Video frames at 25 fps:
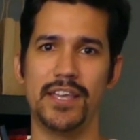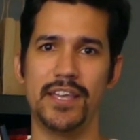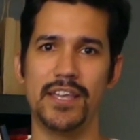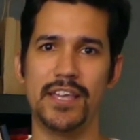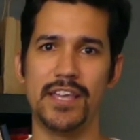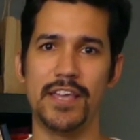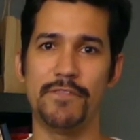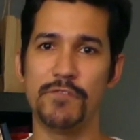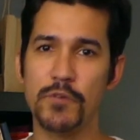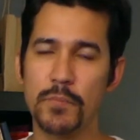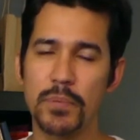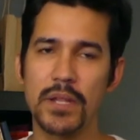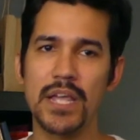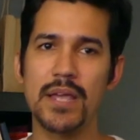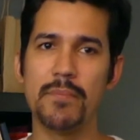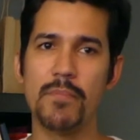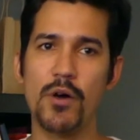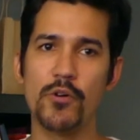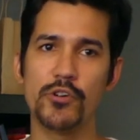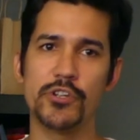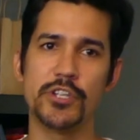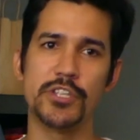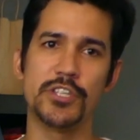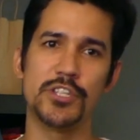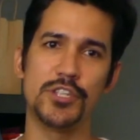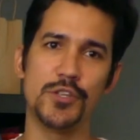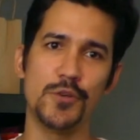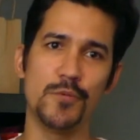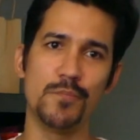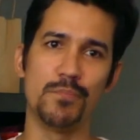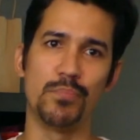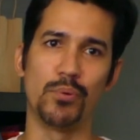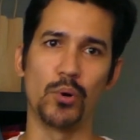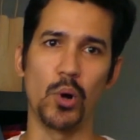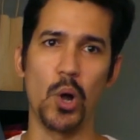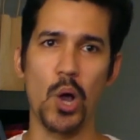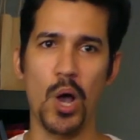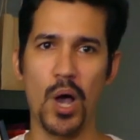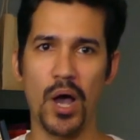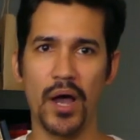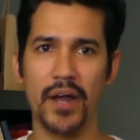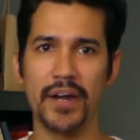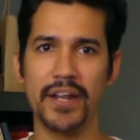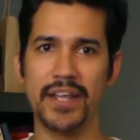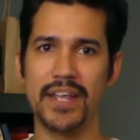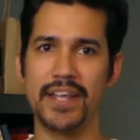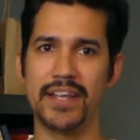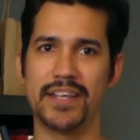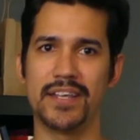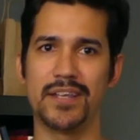If you play emotions too
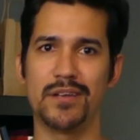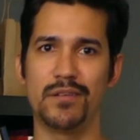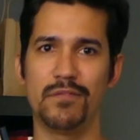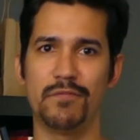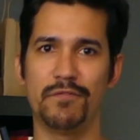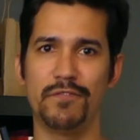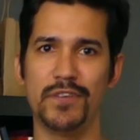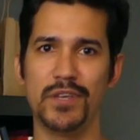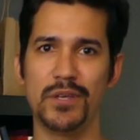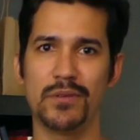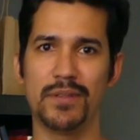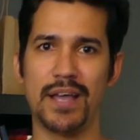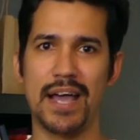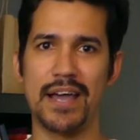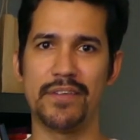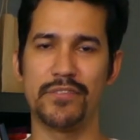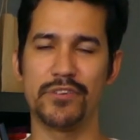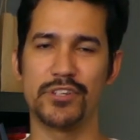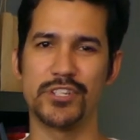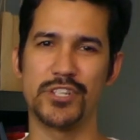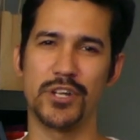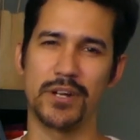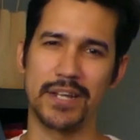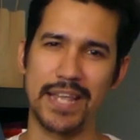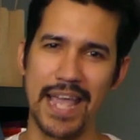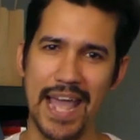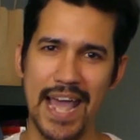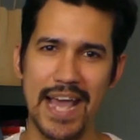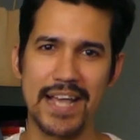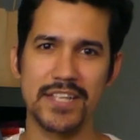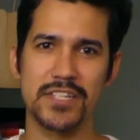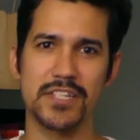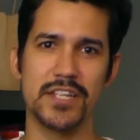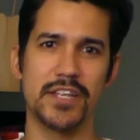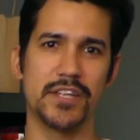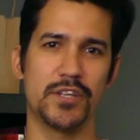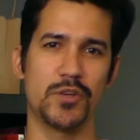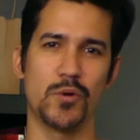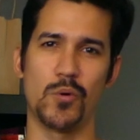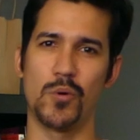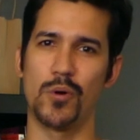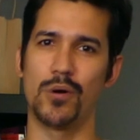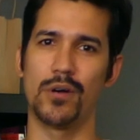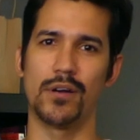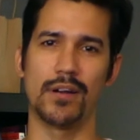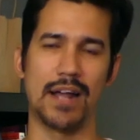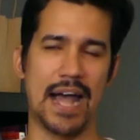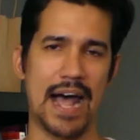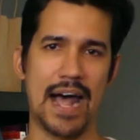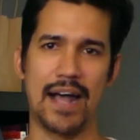broad, it can feel either sarcastic
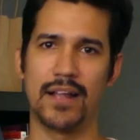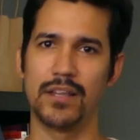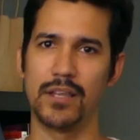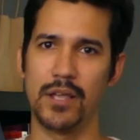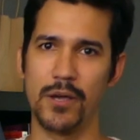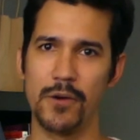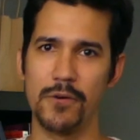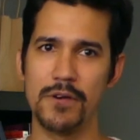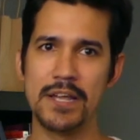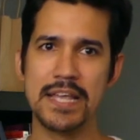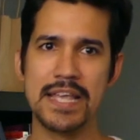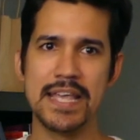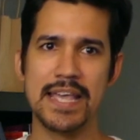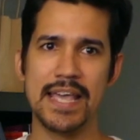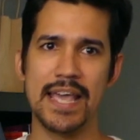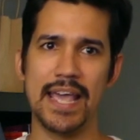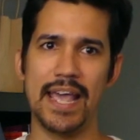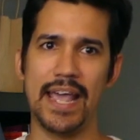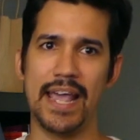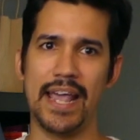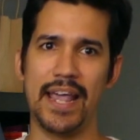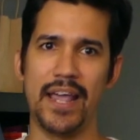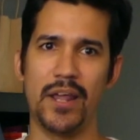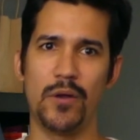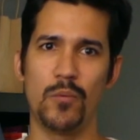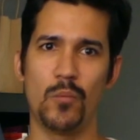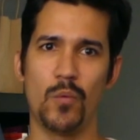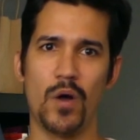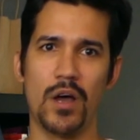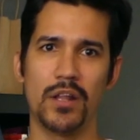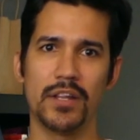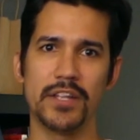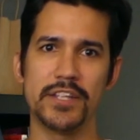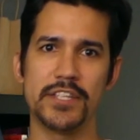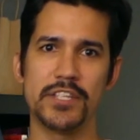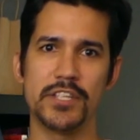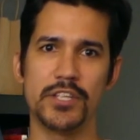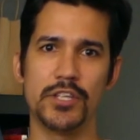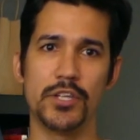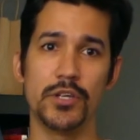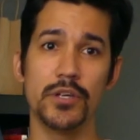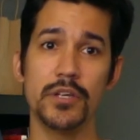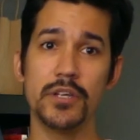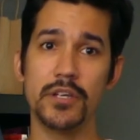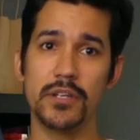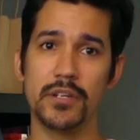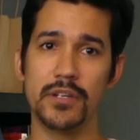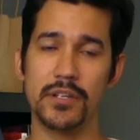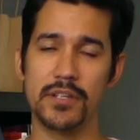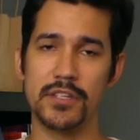or hollow. And while it's
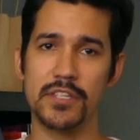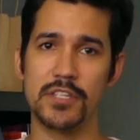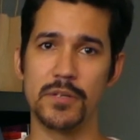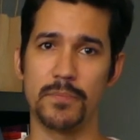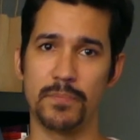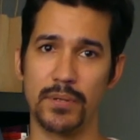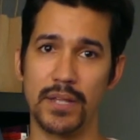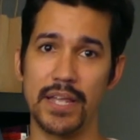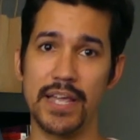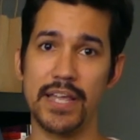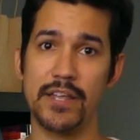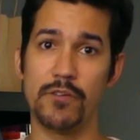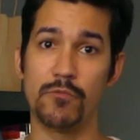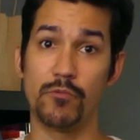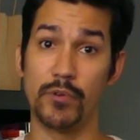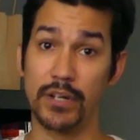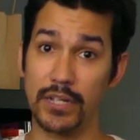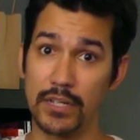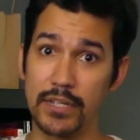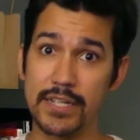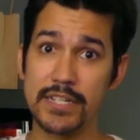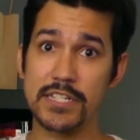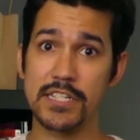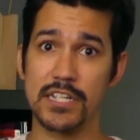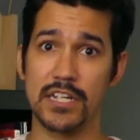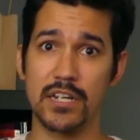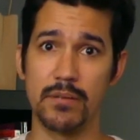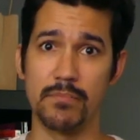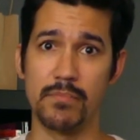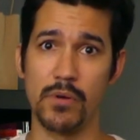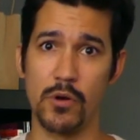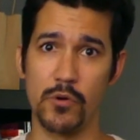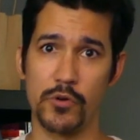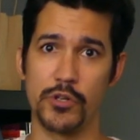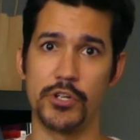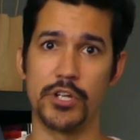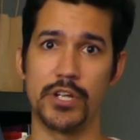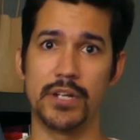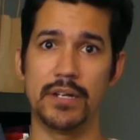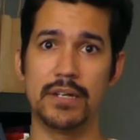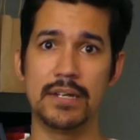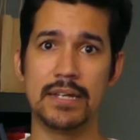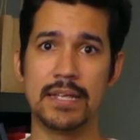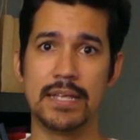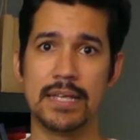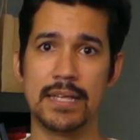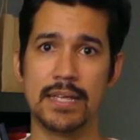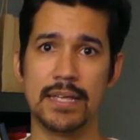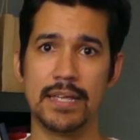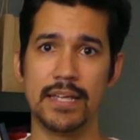good to play realistic emotion,
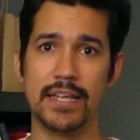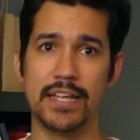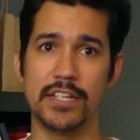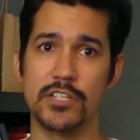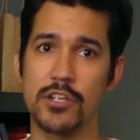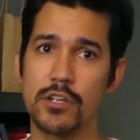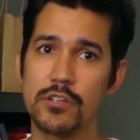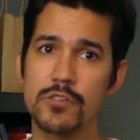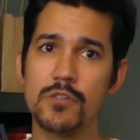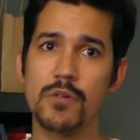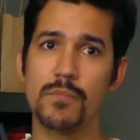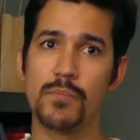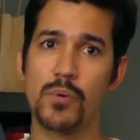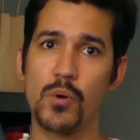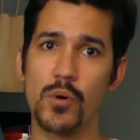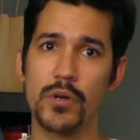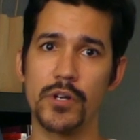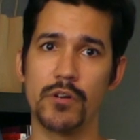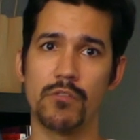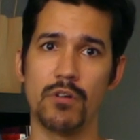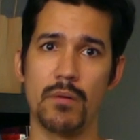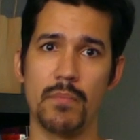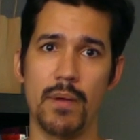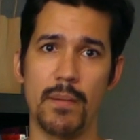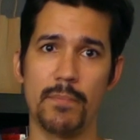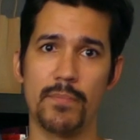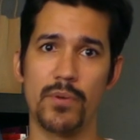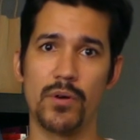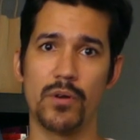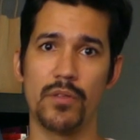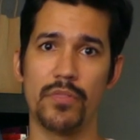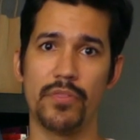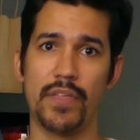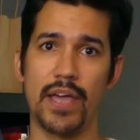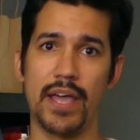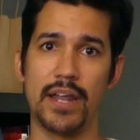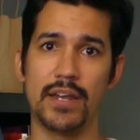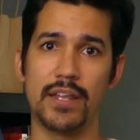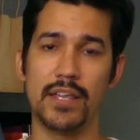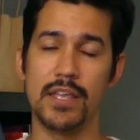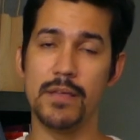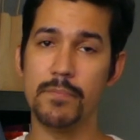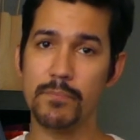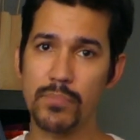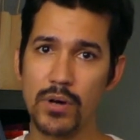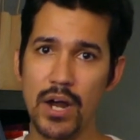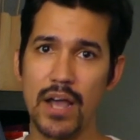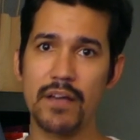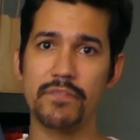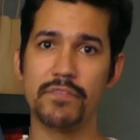it's also important to remember that
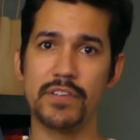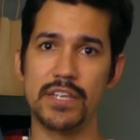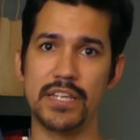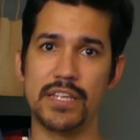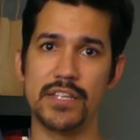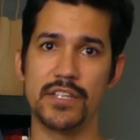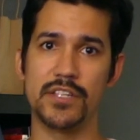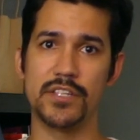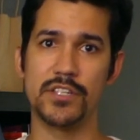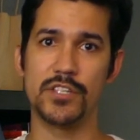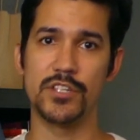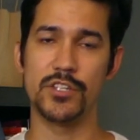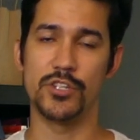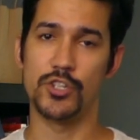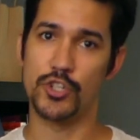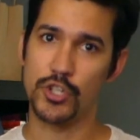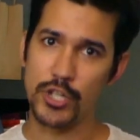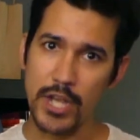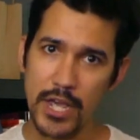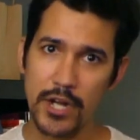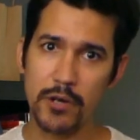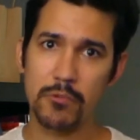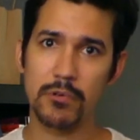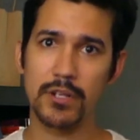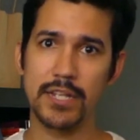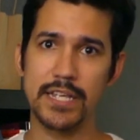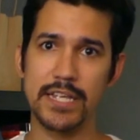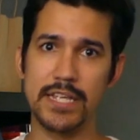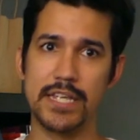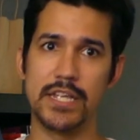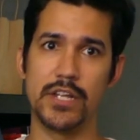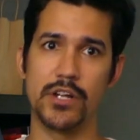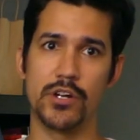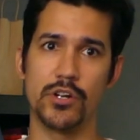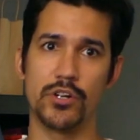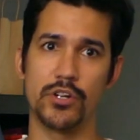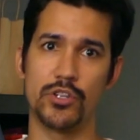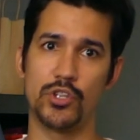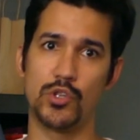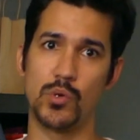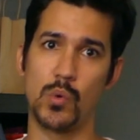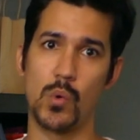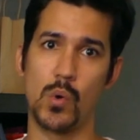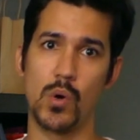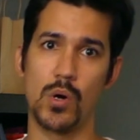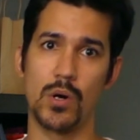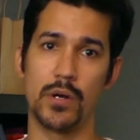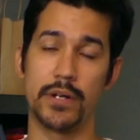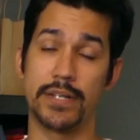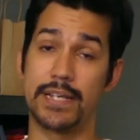improv is generally geared
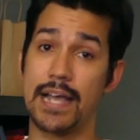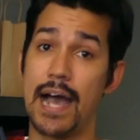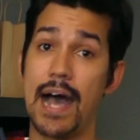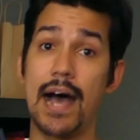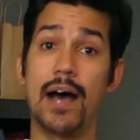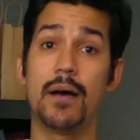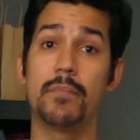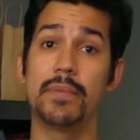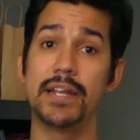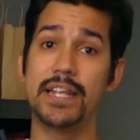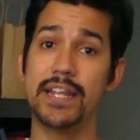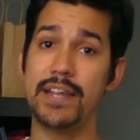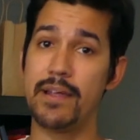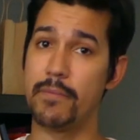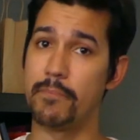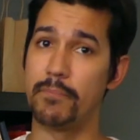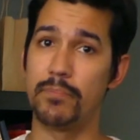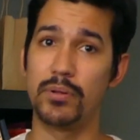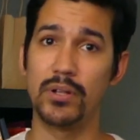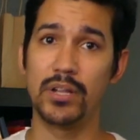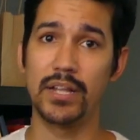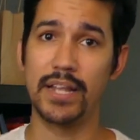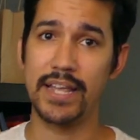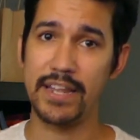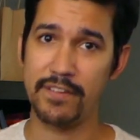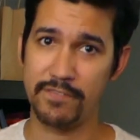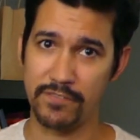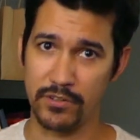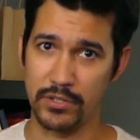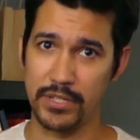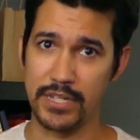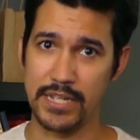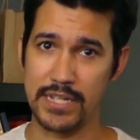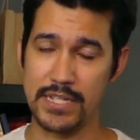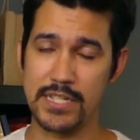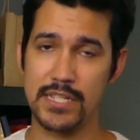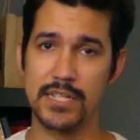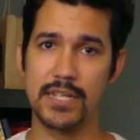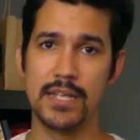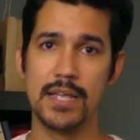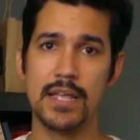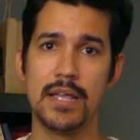toward comedy and playfulness.